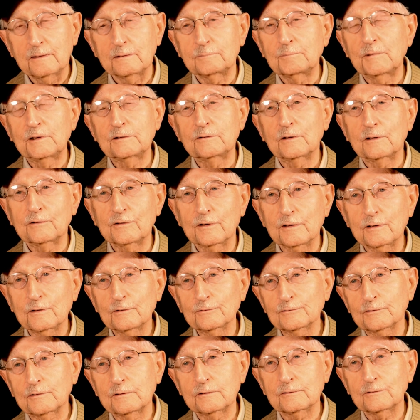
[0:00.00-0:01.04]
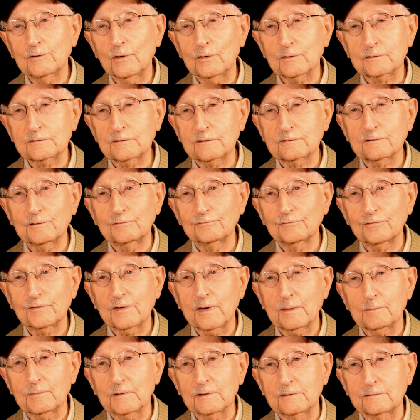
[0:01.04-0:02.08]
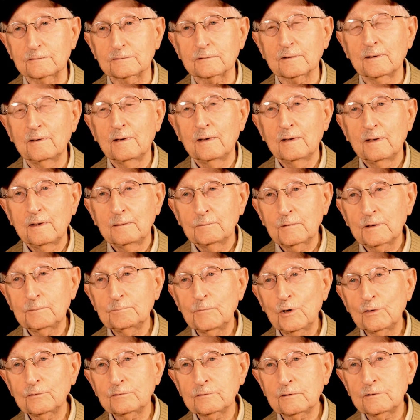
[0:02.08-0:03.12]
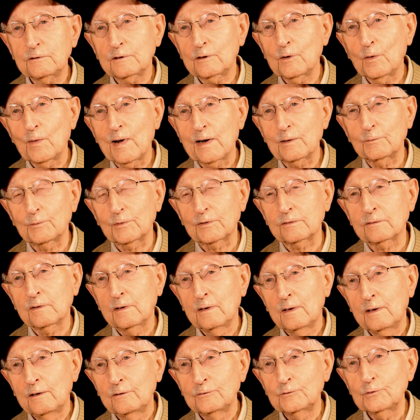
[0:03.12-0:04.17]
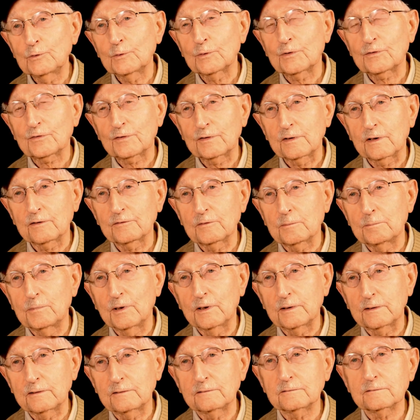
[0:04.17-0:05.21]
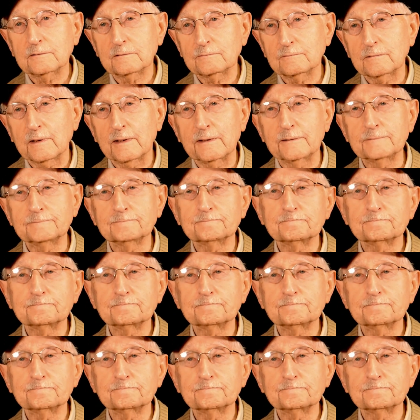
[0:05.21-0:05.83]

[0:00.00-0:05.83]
meet the girls, or you'd talk to some families. But mostly you go out with two or three other buddies, right?